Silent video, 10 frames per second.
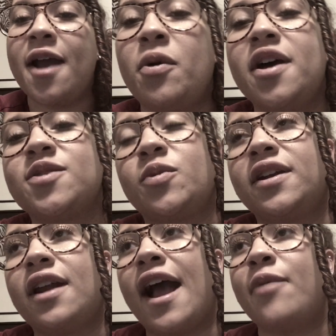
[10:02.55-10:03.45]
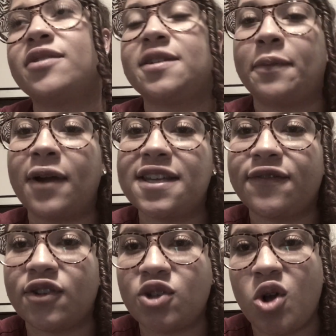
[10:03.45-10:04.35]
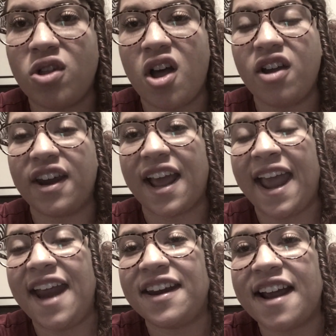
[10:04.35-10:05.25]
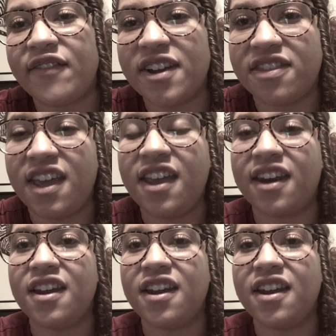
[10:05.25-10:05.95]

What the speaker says: was when I was depressed for so long and I hated everything,